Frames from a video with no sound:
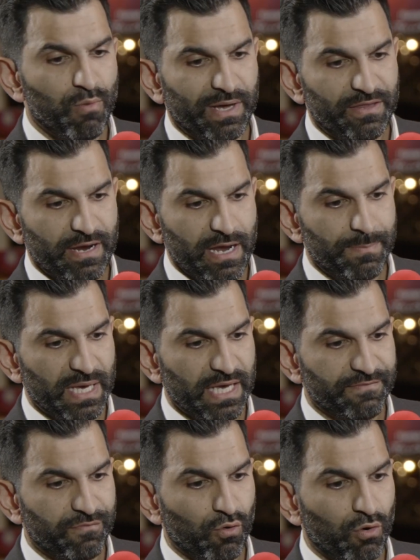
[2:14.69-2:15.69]
whether it
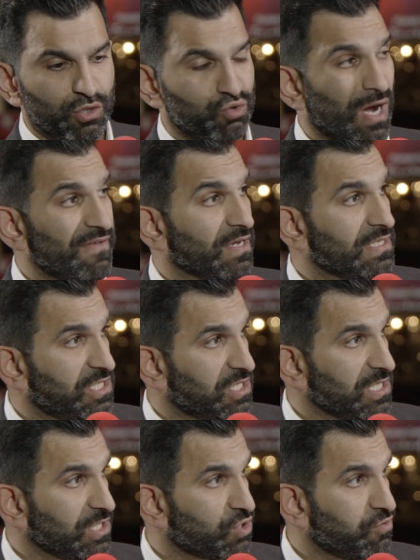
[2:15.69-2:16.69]
be for driving
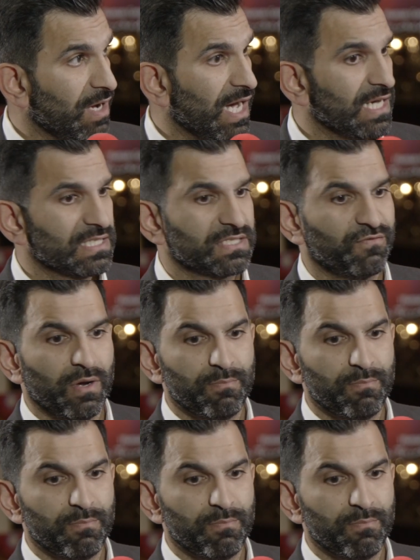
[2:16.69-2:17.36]
digital trust,